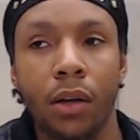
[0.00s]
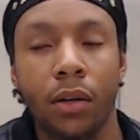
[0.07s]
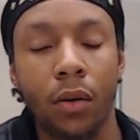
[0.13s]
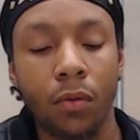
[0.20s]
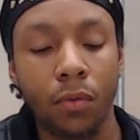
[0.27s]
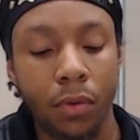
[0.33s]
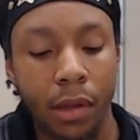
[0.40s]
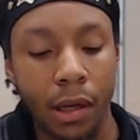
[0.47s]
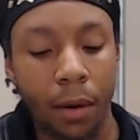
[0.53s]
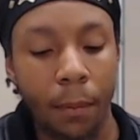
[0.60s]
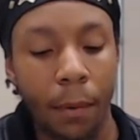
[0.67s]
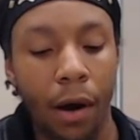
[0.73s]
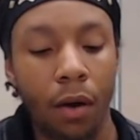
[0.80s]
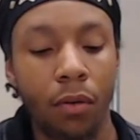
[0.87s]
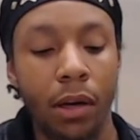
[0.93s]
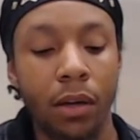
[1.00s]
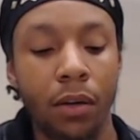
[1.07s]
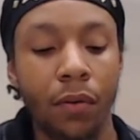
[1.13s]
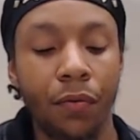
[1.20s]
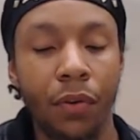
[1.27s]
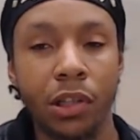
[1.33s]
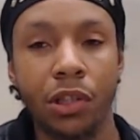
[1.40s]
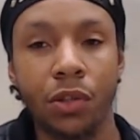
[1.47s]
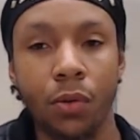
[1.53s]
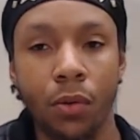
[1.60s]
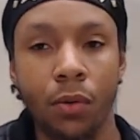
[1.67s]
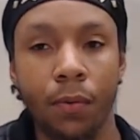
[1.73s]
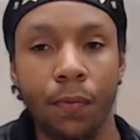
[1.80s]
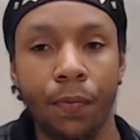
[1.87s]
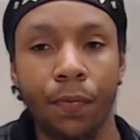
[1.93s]
Don't think about
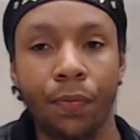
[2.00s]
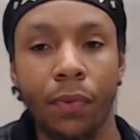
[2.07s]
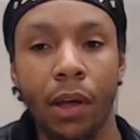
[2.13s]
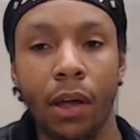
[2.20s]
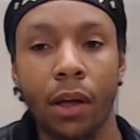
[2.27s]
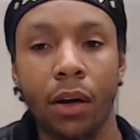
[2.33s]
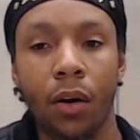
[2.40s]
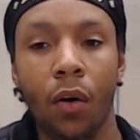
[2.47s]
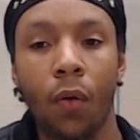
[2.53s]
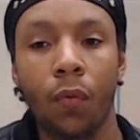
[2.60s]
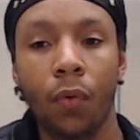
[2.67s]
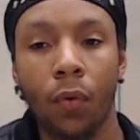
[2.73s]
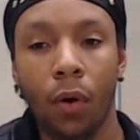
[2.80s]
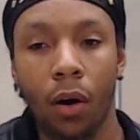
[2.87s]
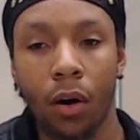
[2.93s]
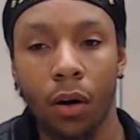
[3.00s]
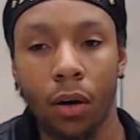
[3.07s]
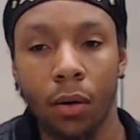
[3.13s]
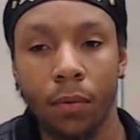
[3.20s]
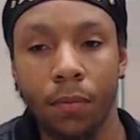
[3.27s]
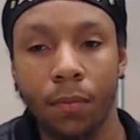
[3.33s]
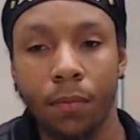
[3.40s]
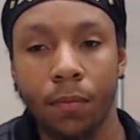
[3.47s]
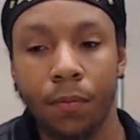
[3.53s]
individual, think overall.